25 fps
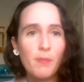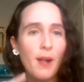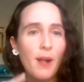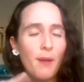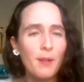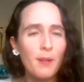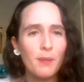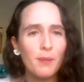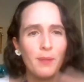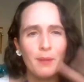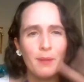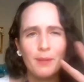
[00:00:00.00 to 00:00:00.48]

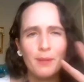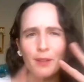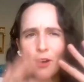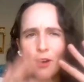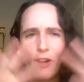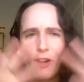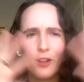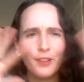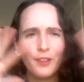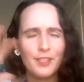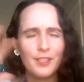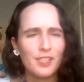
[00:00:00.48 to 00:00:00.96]
blah, blah, blah,
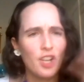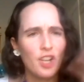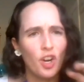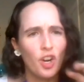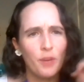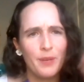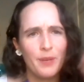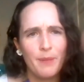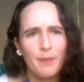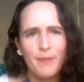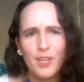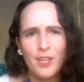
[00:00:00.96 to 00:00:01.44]
all these
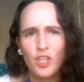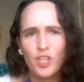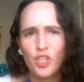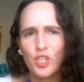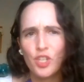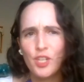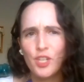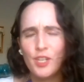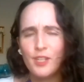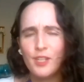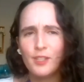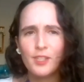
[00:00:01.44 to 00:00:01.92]
carbon
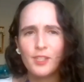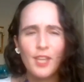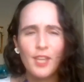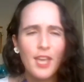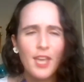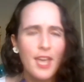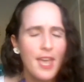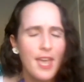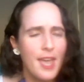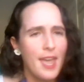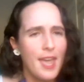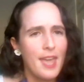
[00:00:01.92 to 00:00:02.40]
emissions
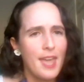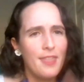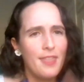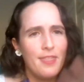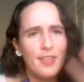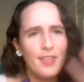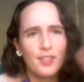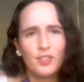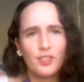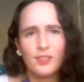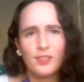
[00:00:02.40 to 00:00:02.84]
and then